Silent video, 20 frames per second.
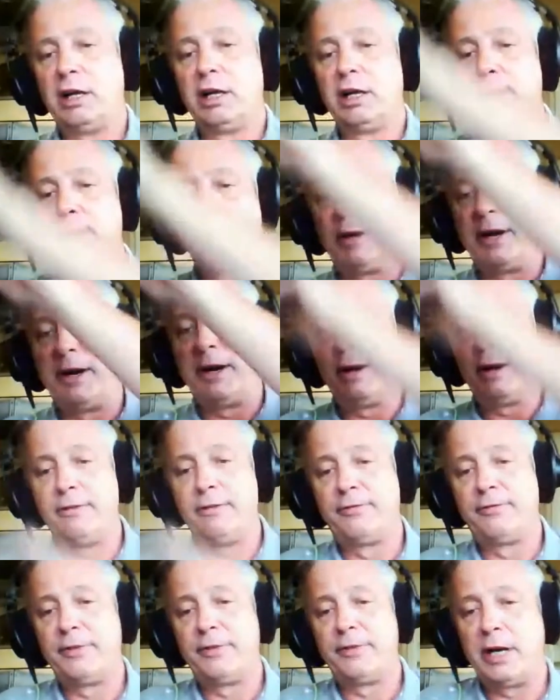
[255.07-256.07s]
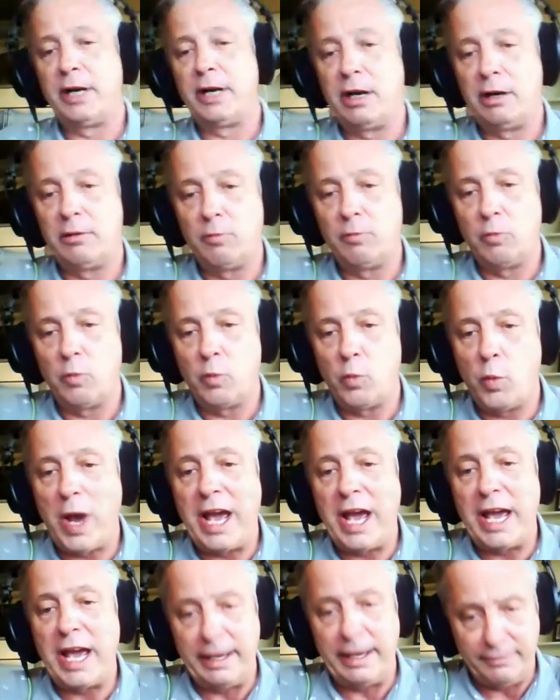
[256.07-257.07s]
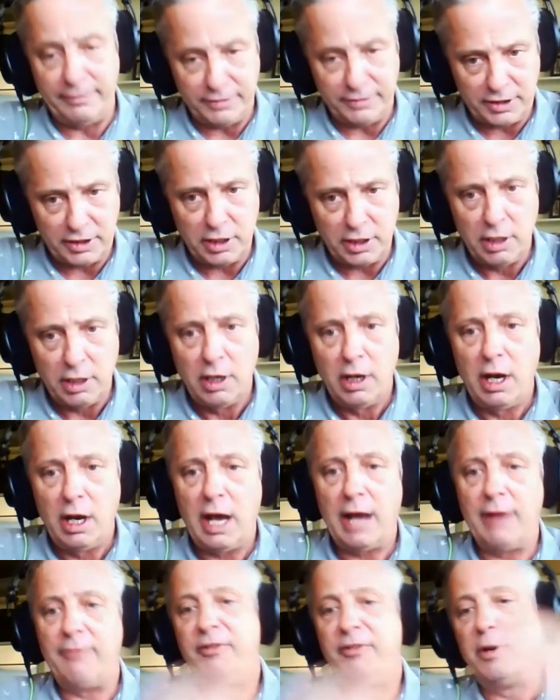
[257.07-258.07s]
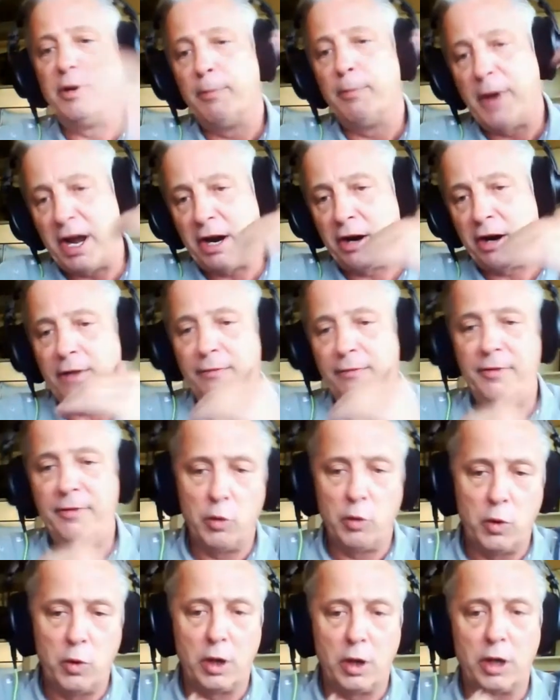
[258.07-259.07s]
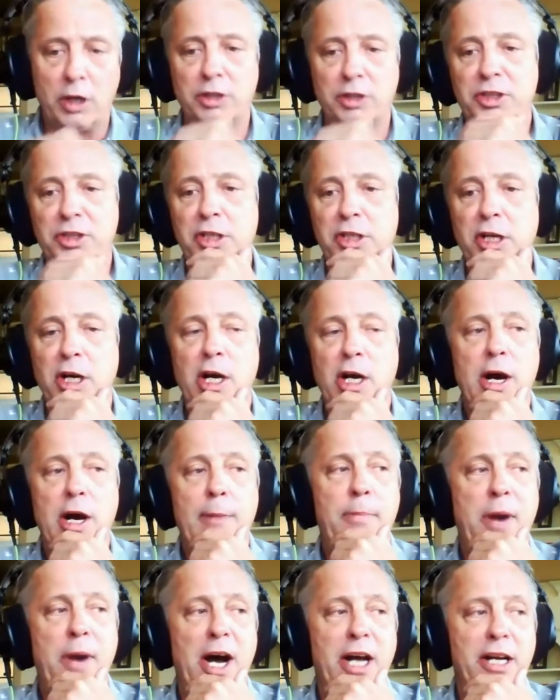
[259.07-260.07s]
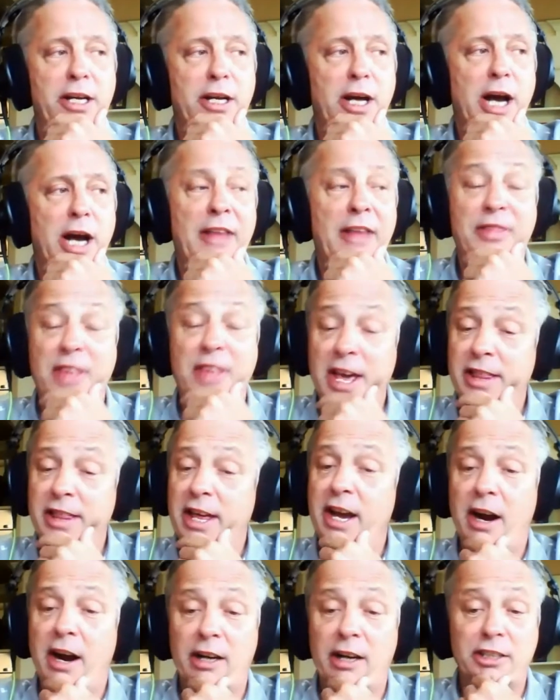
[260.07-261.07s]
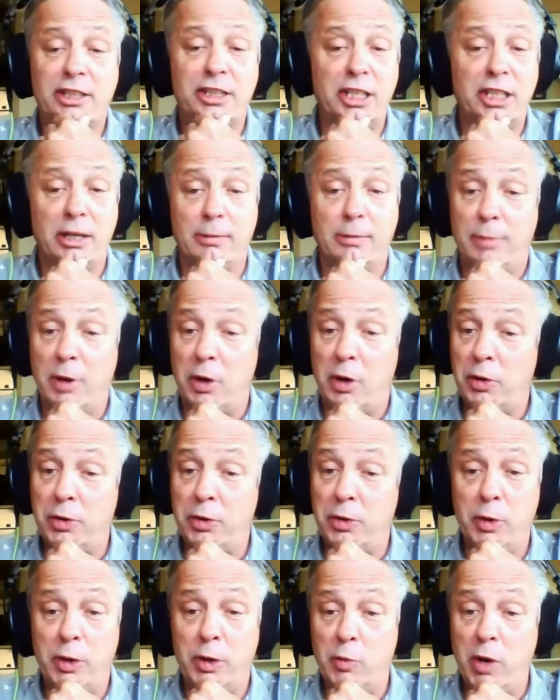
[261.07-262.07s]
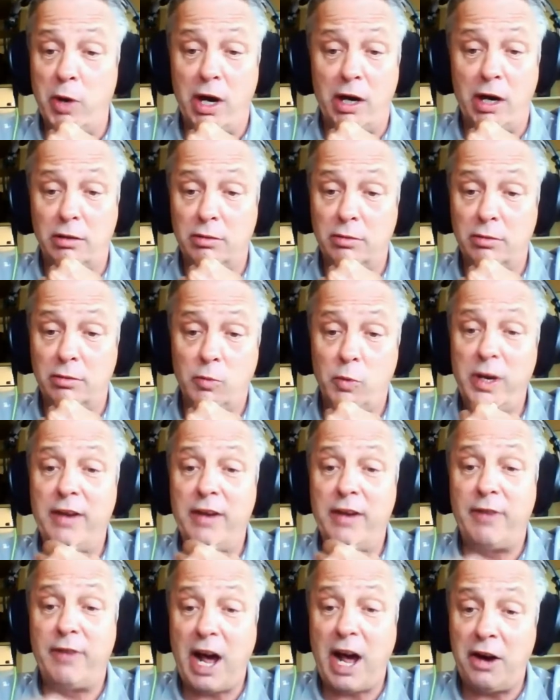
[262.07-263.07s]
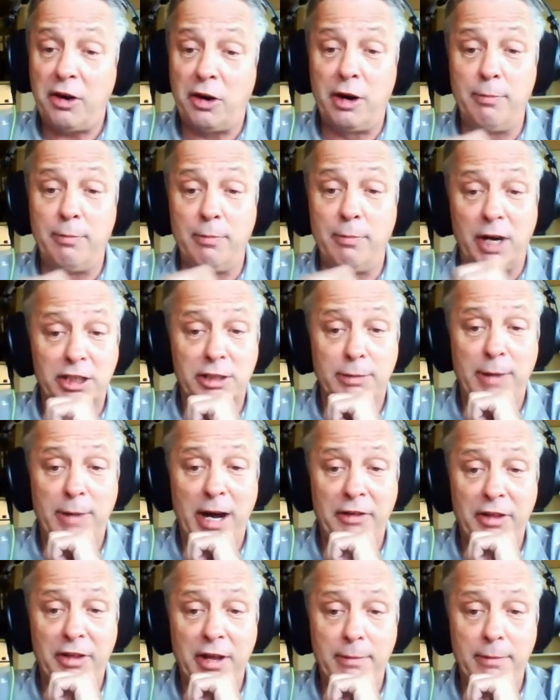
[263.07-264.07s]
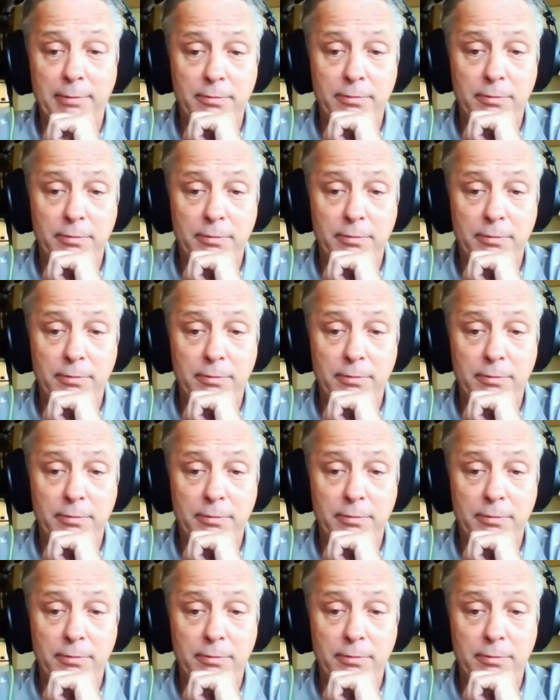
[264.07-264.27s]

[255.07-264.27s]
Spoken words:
little bit of waves and feel better and feel worse. But I think they are still both doing well. We have not heard much about them.